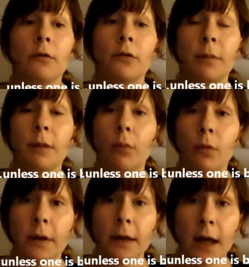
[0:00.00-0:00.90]
To be
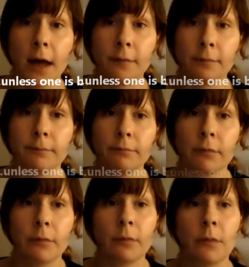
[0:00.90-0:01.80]
born again,
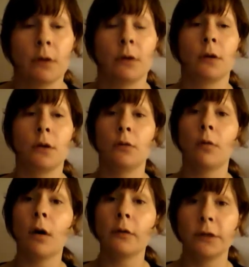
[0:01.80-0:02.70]

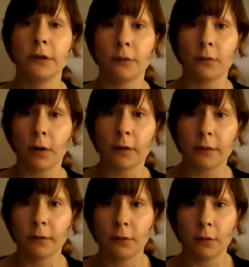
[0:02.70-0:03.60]
you ask Jesus Christ
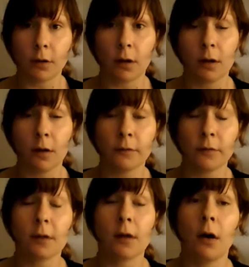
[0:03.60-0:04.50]
into your
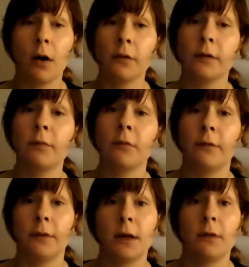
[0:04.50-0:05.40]
heart, ask him
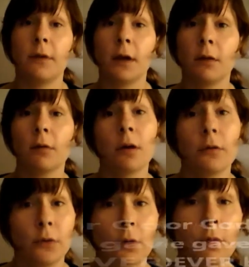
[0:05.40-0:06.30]
to forgive you
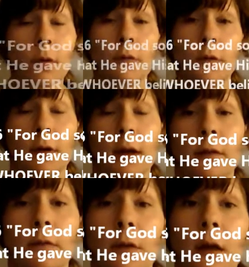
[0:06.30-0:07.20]
of your
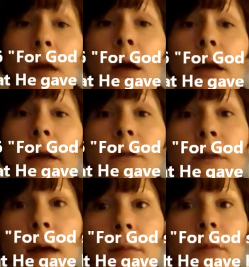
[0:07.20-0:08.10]
wrongdoings, and
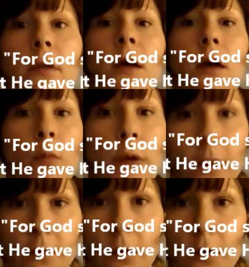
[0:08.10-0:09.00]
accept that when
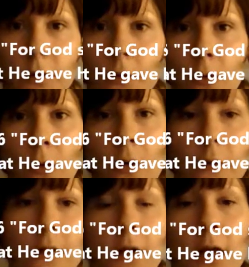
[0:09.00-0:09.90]
he died on the
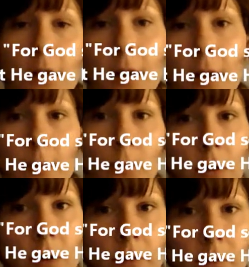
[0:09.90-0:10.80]
cross, he paid the
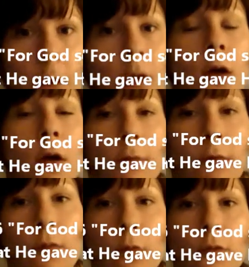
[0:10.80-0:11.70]
price
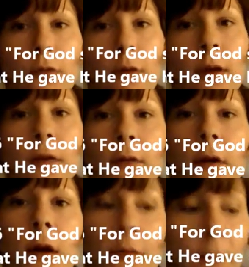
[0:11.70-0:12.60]
for the wrongdoings
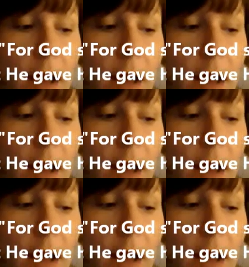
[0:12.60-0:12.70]
of